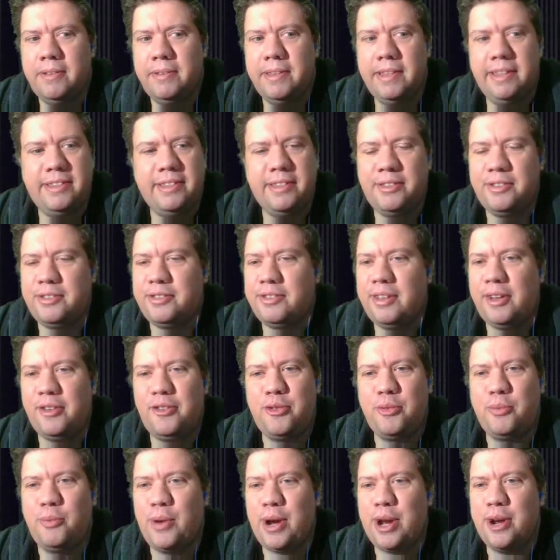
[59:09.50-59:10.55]
This is
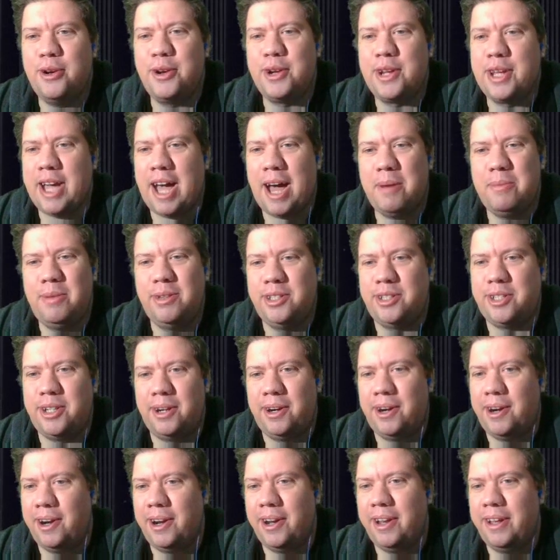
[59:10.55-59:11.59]
such weird
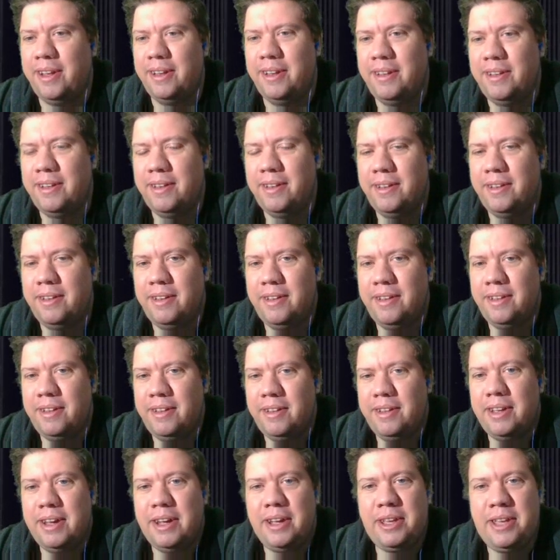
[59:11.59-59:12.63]
commentary.
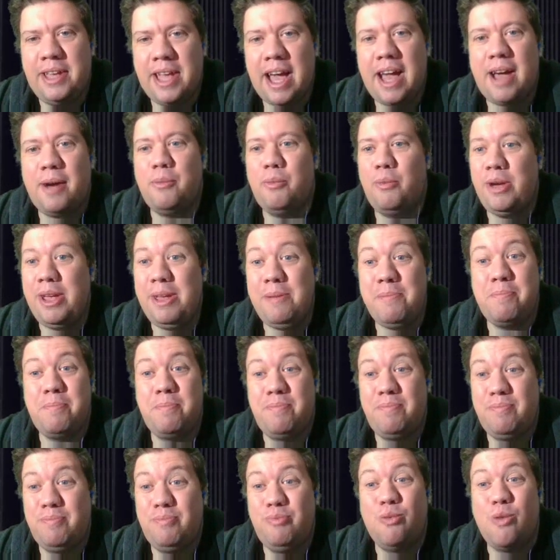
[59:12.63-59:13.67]
Yeah, we
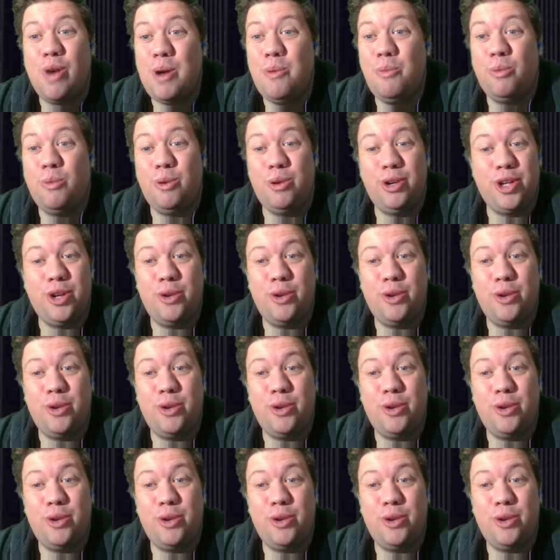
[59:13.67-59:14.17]
were